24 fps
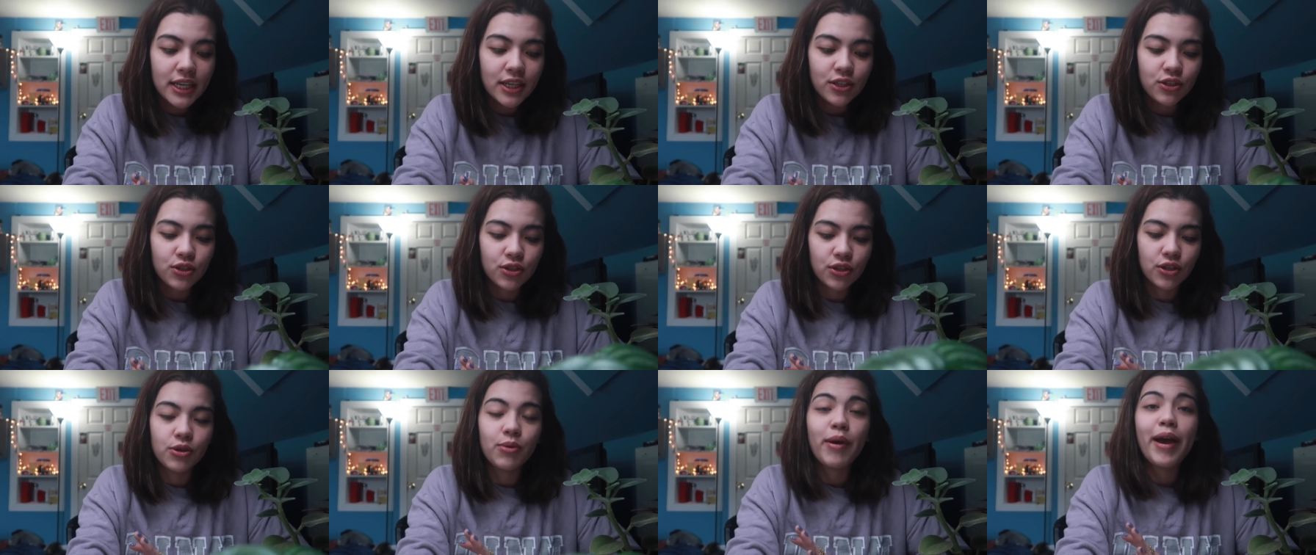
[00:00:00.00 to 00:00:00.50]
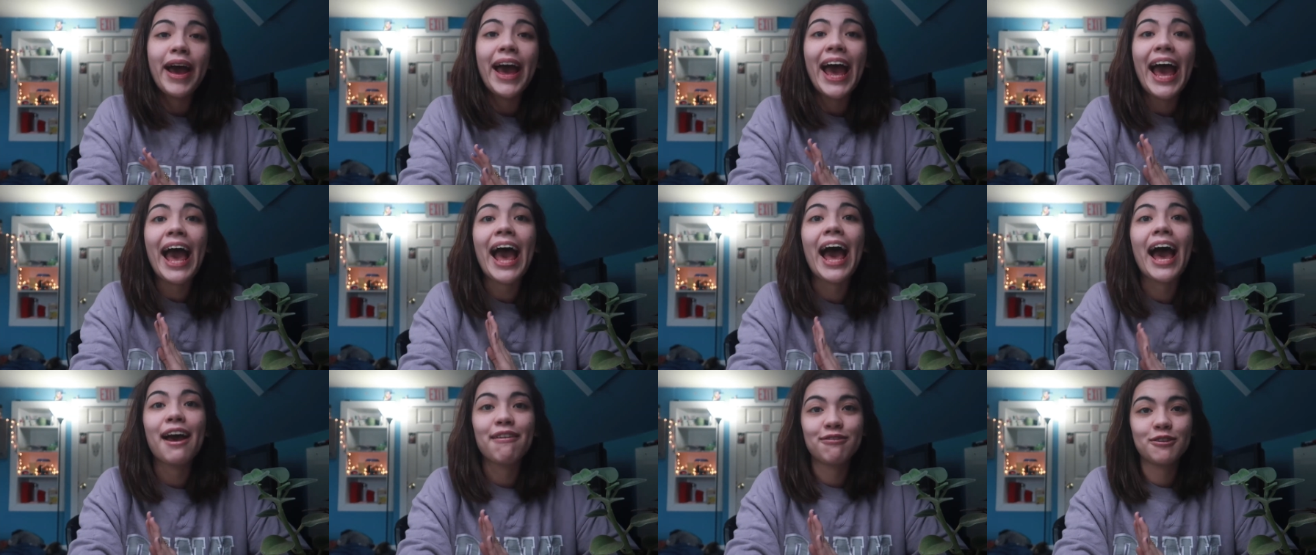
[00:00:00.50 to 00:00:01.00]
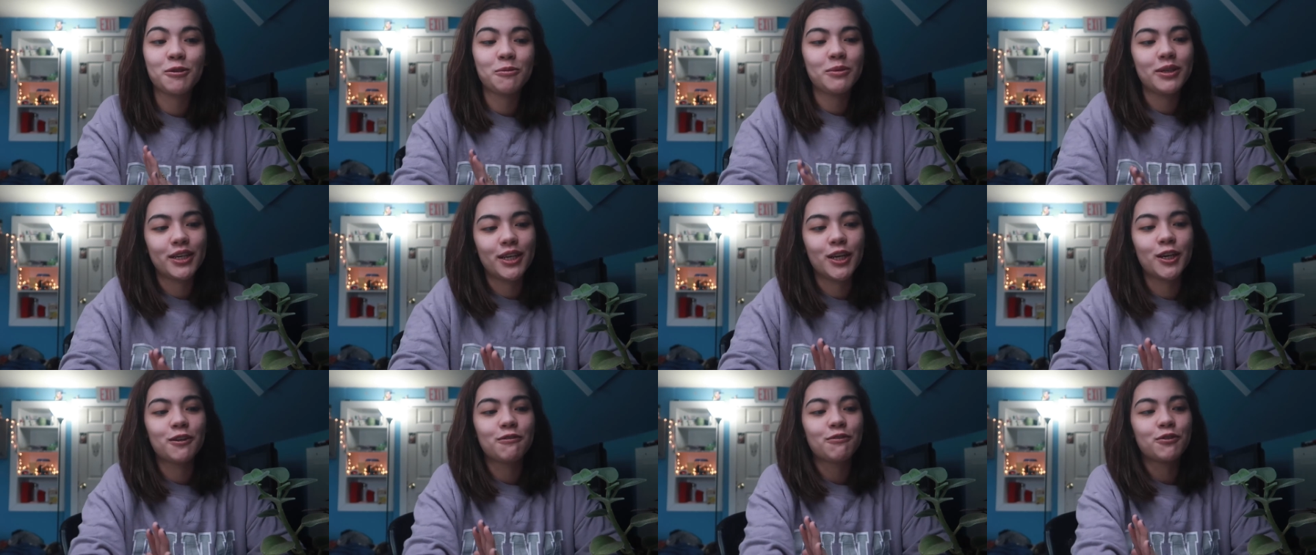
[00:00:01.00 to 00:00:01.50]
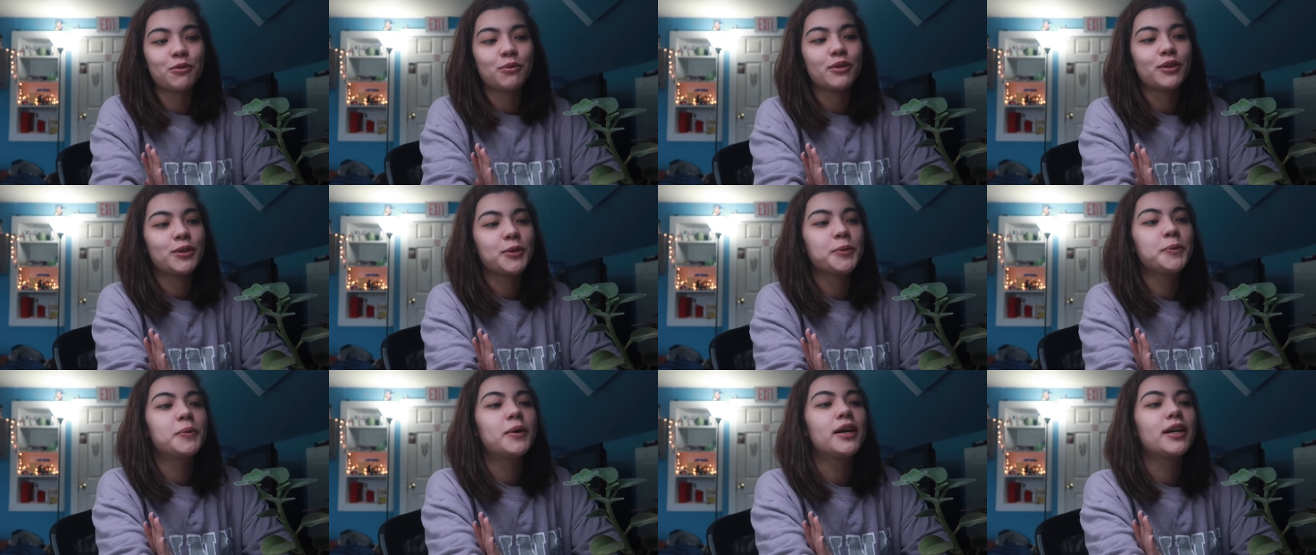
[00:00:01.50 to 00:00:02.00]
so you have to be careful
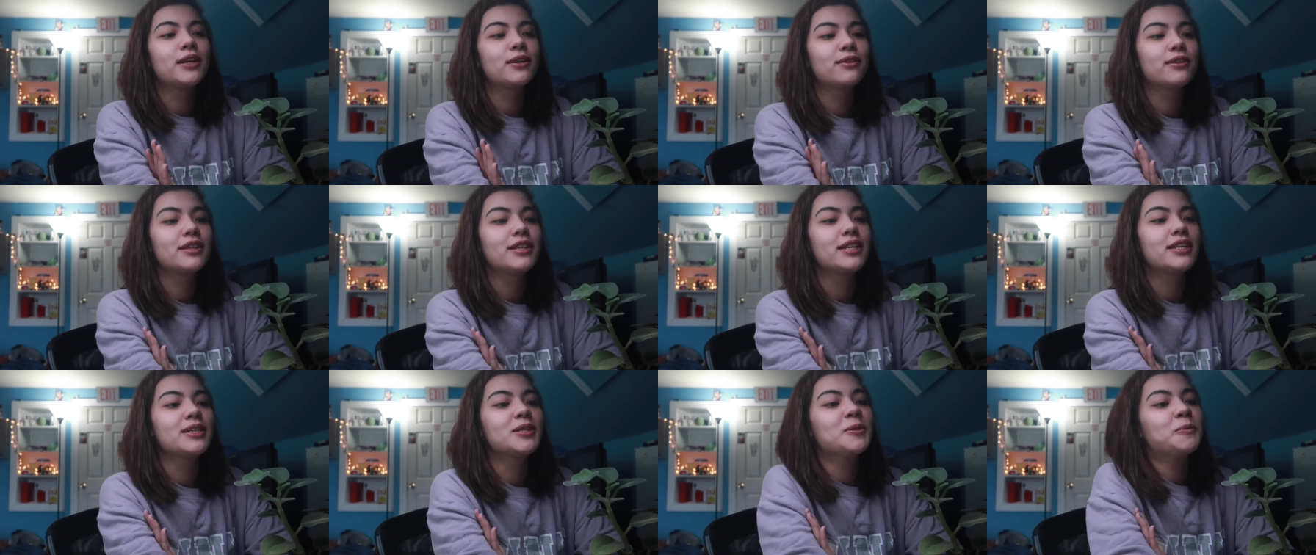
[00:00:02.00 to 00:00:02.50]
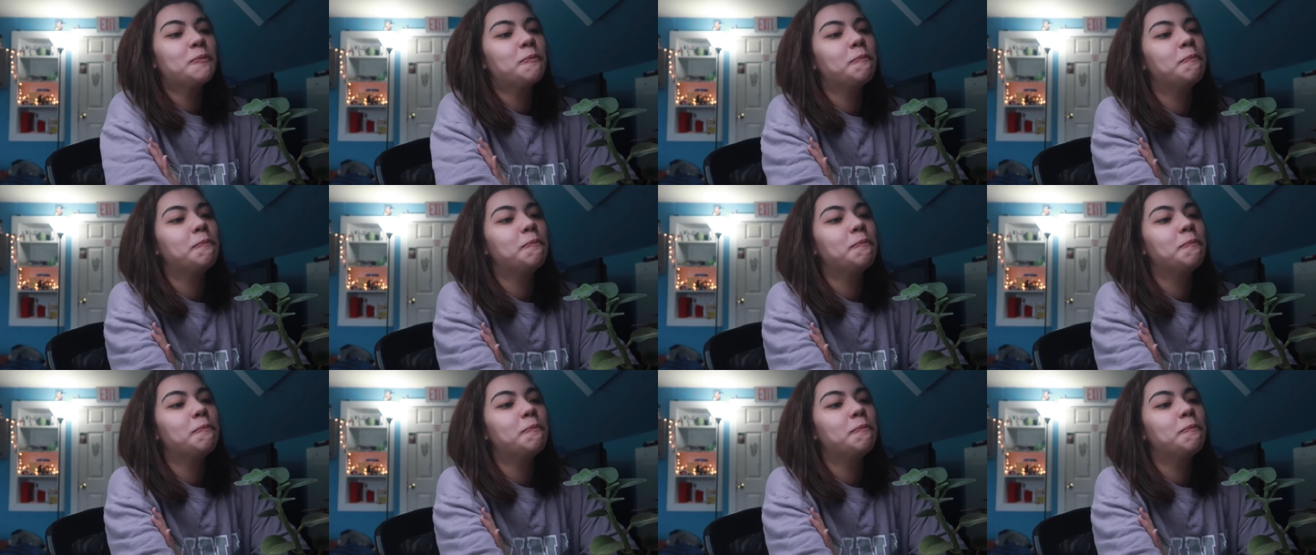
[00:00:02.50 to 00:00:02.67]
when you water these.